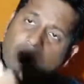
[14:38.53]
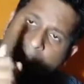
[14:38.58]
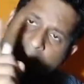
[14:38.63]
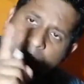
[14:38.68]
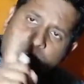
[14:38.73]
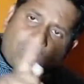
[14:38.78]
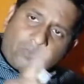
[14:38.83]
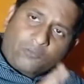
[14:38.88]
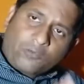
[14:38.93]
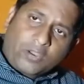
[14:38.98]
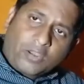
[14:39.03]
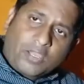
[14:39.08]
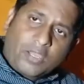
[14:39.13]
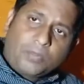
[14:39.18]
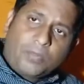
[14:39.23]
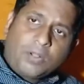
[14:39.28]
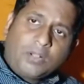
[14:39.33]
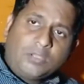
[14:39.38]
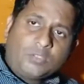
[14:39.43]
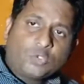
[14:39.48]
The
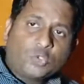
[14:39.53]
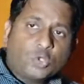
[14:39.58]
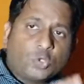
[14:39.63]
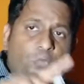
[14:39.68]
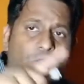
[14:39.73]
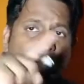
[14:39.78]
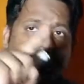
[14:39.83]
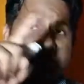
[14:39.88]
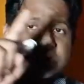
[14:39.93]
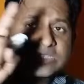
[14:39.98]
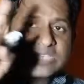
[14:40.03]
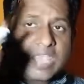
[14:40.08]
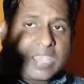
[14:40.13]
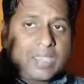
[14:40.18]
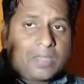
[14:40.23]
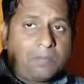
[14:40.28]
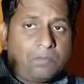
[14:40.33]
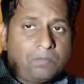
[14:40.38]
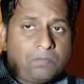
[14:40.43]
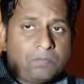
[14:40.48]
variable should be same